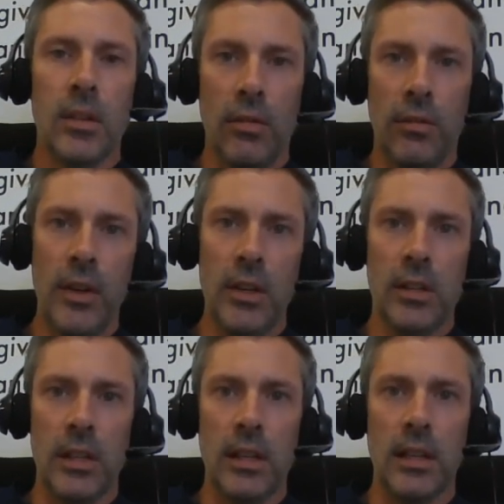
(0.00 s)
the
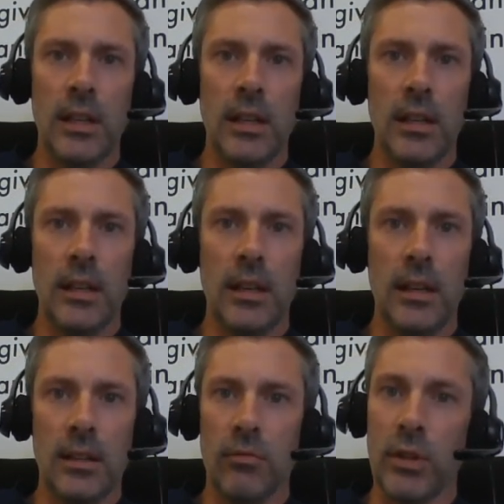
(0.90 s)
first thing
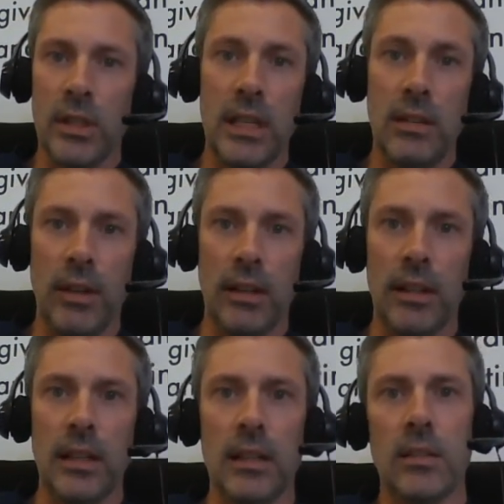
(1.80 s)
is receiving
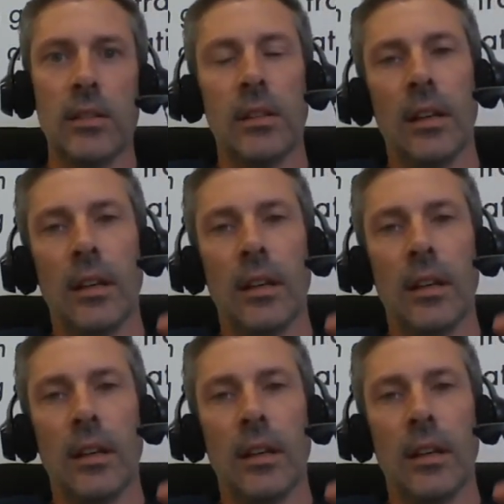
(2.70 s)
leads.